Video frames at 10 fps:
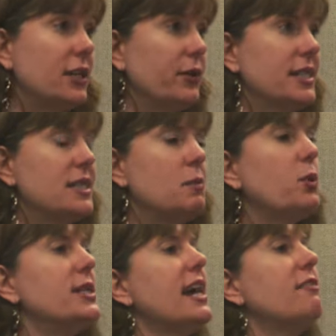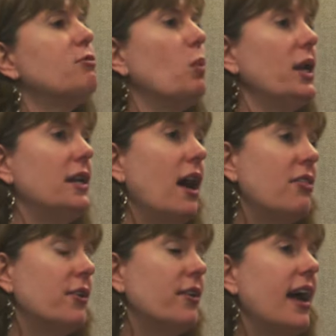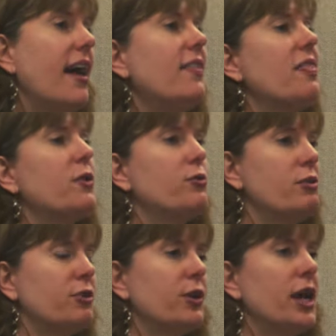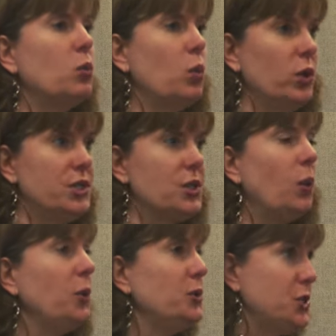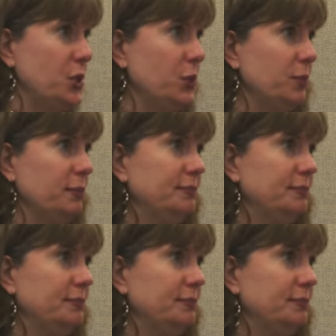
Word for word: secrets the boys have from one another and that the river and woods hold too.